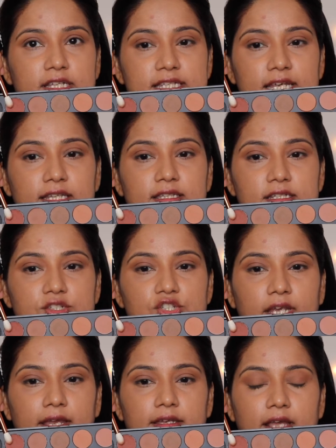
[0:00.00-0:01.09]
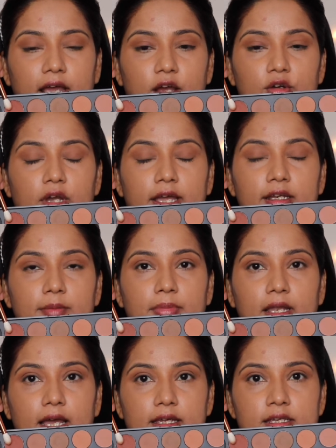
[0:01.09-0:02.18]
will take this shade now and
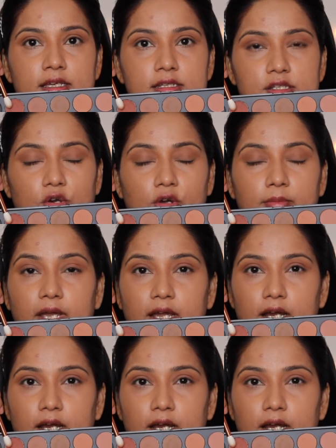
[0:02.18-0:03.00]
apply it on my